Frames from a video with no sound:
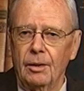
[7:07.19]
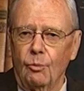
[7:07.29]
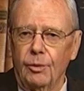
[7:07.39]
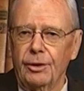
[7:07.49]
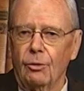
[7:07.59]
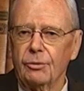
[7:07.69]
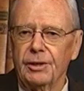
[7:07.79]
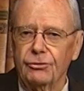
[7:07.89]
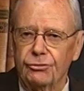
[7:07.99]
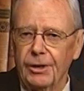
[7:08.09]
We are
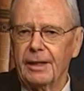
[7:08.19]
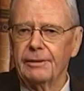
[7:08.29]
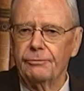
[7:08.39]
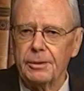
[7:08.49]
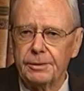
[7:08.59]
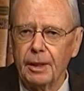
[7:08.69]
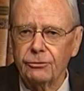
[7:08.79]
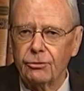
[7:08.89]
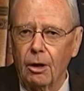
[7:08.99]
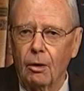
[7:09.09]
only stuck if we think
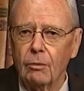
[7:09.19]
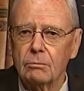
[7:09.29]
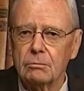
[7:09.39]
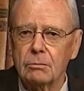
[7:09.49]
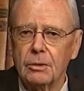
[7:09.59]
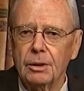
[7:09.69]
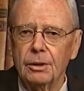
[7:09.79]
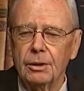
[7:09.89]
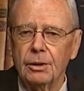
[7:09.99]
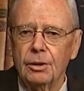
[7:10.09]
so.
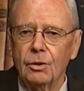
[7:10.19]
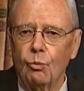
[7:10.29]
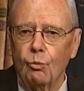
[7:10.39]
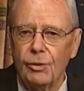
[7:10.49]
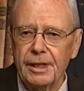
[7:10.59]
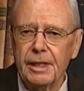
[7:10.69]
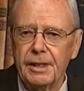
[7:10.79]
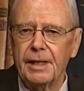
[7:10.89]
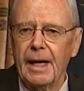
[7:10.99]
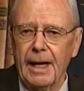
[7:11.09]
We
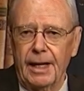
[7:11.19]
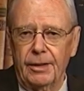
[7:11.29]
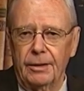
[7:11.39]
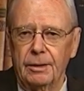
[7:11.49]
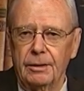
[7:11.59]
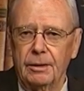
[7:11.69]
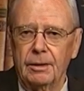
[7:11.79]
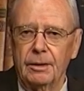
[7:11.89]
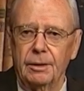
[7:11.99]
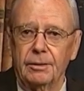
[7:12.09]
can,
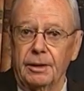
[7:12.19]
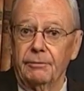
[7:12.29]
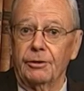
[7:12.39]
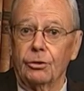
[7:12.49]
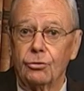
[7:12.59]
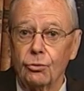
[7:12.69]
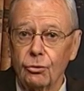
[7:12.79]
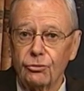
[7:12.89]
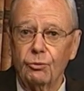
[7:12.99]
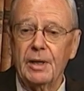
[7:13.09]
given the
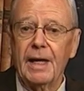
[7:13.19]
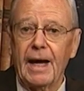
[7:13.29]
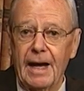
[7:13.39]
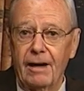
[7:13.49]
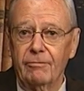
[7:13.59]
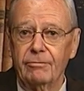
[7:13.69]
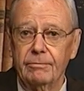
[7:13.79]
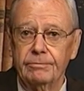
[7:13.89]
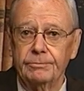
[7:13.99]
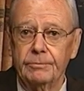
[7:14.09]
tools we have,
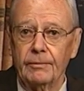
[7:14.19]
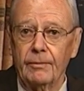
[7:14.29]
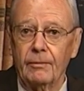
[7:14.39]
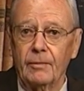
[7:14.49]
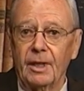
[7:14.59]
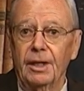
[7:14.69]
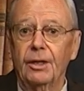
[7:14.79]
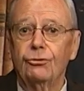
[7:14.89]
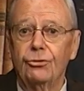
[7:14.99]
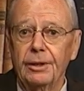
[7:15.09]

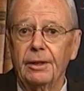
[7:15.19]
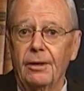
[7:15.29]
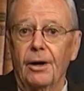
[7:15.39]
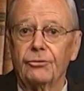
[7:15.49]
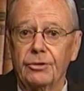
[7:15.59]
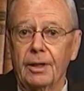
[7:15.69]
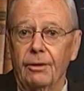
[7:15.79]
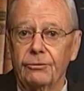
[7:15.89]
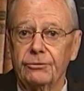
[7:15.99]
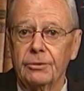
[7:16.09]
engineer
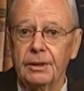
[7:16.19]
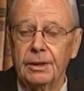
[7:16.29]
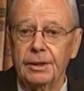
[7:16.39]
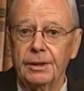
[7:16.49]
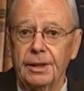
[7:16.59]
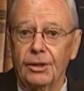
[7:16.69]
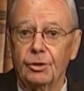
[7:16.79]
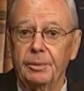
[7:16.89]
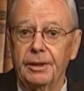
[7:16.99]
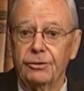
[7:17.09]
ourselves
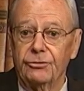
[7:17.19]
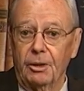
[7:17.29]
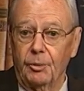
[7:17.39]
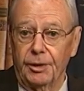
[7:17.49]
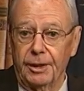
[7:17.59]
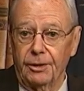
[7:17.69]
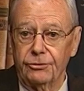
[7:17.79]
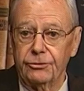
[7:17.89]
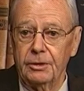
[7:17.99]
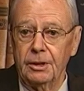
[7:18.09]
into being someone else.